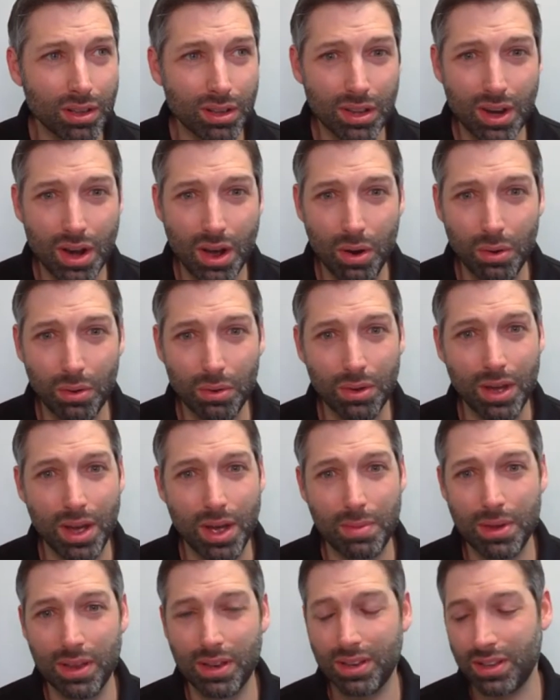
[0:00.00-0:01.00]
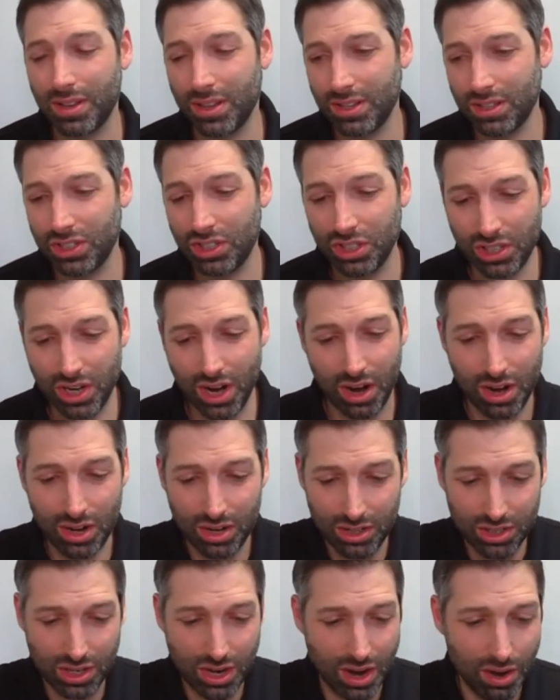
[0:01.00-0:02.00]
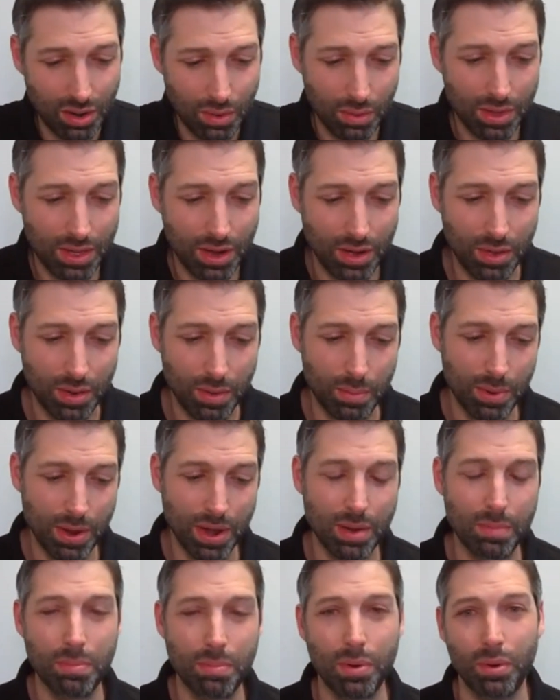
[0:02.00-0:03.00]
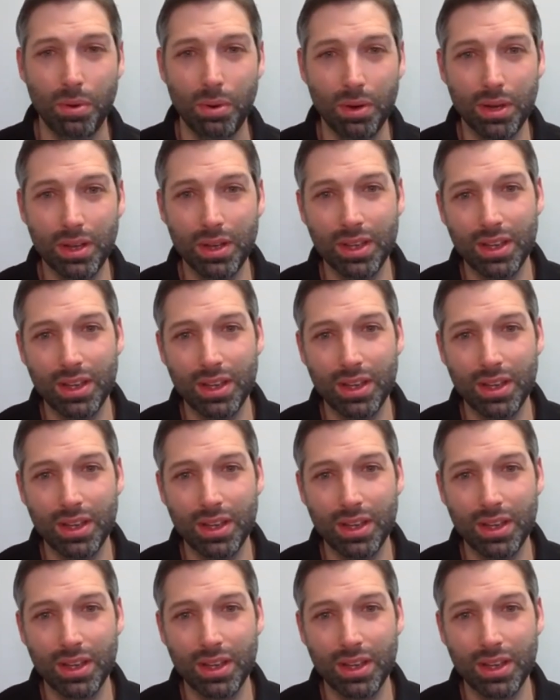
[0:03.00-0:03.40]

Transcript: I mean, share it with other people,